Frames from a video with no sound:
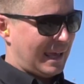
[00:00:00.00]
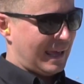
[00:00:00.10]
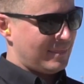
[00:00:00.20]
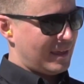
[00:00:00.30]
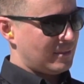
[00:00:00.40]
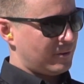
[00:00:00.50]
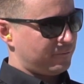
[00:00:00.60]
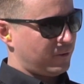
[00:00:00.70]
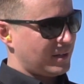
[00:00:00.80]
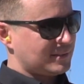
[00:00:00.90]
and then the
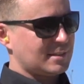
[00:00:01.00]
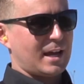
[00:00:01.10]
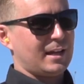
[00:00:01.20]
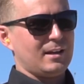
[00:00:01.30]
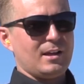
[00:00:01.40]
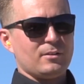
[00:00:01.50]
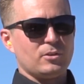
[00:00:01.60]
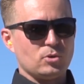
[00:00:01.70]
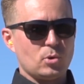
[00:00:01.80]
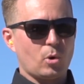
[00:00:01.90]
front sight,
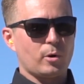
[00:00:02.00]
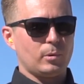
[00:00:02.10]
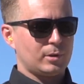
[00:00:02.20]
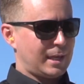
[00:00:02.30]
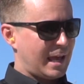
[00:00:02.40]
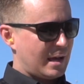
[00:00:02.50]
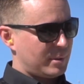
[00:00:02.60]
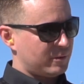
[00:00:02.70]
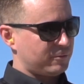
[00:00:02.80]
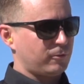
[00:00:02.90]
the normal
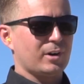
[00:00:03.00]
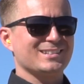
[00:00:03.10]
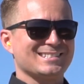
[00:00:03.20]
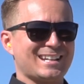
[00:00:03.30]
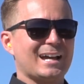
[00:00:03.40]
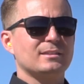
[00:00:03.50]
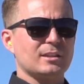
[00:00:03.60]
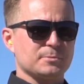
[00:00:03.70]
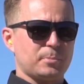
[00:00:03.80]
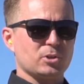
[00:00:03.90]
Cabot front sight
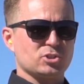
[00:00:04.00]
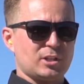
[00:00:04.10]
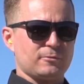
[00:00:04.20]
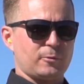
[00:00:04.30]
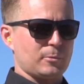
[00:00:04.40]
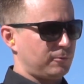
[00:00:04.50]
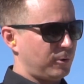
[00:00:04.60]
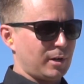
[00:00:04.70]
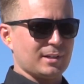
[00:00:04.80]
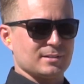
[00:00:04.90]
that's pushed in from the
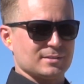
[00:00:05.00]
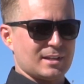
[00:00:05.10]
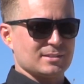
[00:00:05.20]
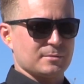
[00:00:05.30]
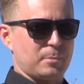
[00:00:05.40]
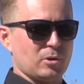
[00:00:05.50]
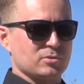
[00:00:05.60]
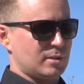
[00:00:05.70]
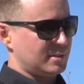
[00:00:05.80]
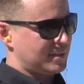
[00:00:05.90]
front as
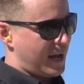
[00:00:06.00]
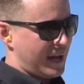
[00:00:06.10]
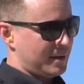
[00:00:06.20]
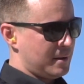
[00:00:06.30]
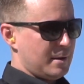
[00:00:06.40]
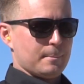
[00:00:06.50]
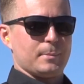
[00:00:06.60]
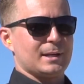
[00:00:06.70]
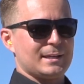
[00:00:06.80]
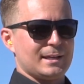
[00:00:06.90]
opposed to the side,
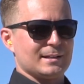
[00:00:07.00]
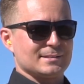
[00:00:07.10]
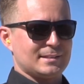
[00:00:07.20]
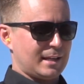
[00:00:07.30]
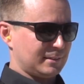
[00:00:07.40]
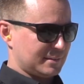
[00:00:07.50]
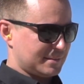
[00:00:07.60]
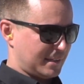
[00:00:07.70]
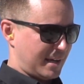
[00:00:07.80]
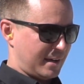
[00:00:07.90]
but again, a stainless